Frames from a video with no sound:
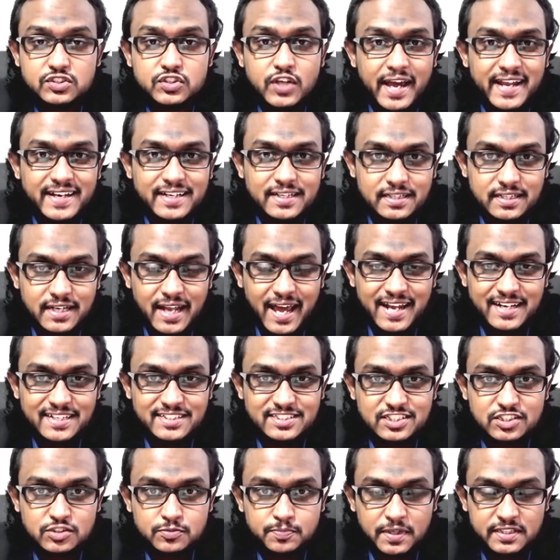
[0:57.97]
and
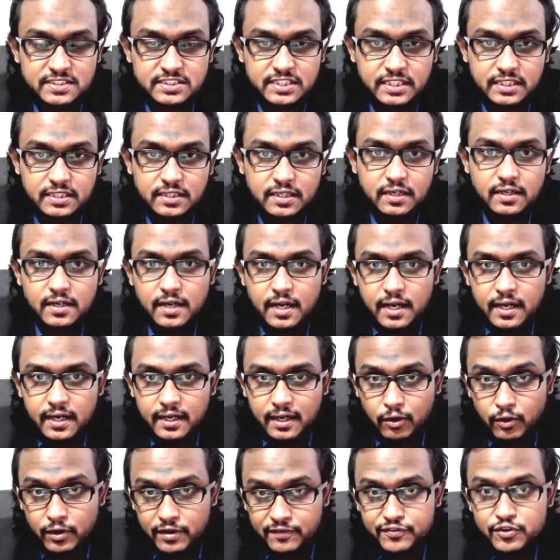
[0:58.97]
Analysis Project. Now,
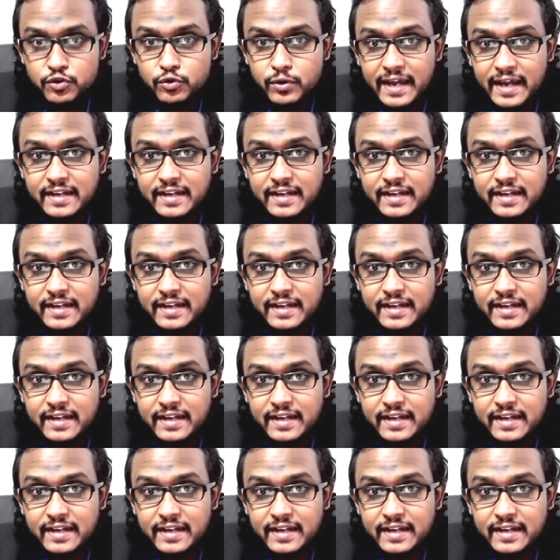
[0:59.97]
if you can